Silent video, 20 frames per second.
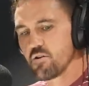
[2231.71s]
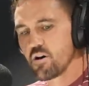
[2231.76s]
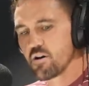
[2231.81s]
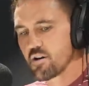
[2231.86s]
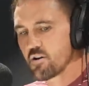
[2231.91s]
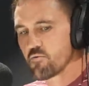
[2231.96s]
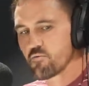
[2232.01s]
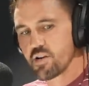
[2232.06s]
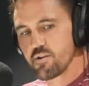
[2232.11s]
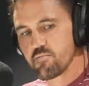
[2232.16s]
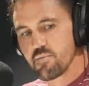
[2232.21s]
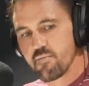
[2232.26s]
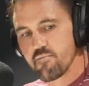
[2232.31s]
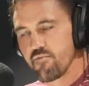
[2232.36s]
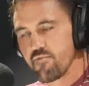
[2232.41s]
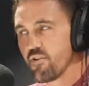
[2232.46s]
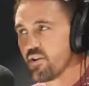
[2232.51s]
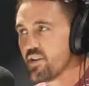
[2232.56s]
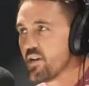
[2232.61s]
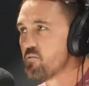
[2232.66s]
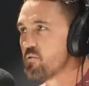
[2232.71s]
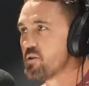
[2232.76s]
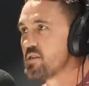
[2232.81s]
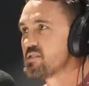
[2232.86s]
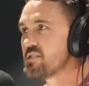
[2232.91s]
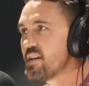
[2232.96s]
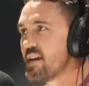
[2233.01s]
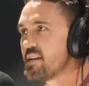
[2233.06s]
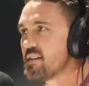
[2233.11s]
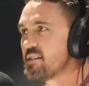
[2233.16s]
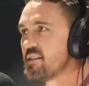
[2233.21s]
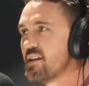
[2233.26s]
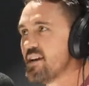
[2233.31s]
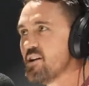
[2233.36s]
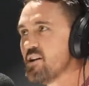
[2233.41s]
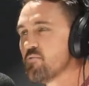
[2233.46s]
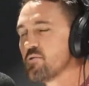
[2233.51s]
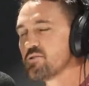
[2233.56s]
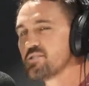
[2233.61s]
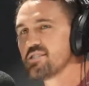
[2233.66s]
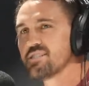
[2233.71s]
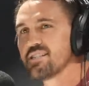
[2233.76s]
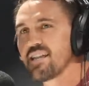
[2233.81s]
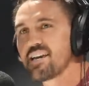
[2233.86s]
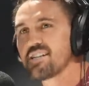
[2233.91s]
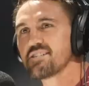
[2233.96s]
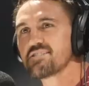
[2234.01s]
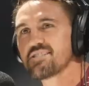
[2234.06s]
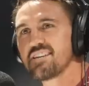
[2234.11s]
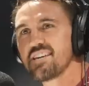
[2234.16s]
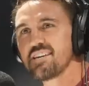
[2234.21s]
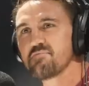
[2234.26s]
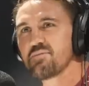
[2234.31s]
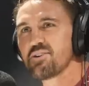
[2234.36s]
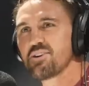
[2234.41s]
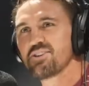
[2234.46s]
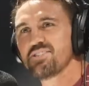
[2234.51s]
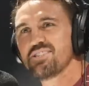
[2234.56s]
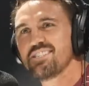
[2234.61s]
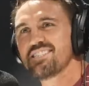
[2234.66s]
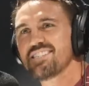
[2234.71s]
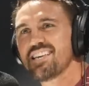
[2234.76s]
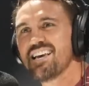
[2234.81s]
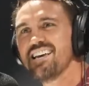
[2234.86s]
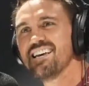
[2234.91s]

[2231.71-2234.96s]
I'm going to ring him up and find out what he's taking now and what's his latest thing because he's